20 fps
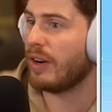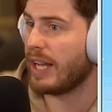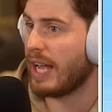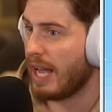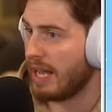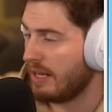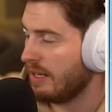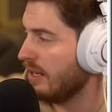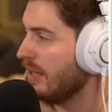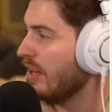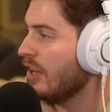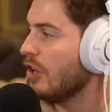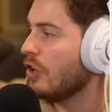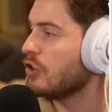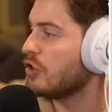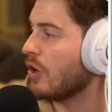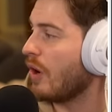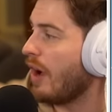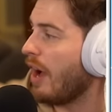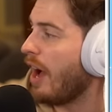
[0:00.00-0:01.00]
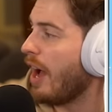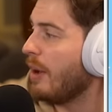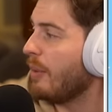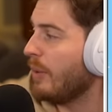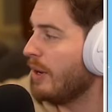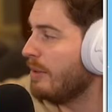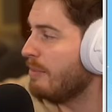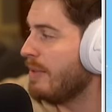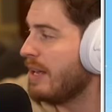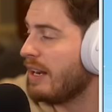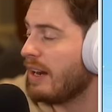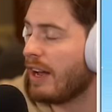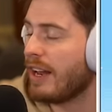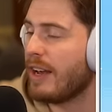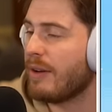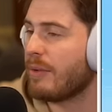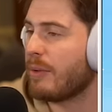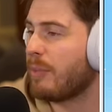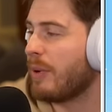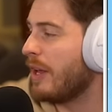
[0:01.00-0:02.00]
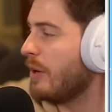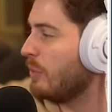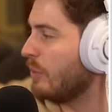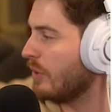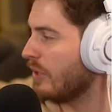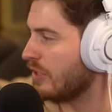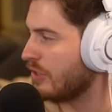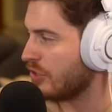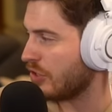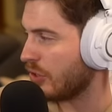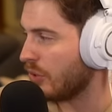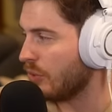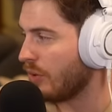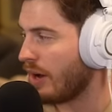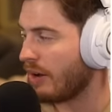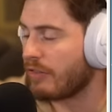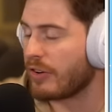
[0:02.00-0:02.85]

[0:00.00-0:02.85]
okay. So I will admit I never played 1 and 2.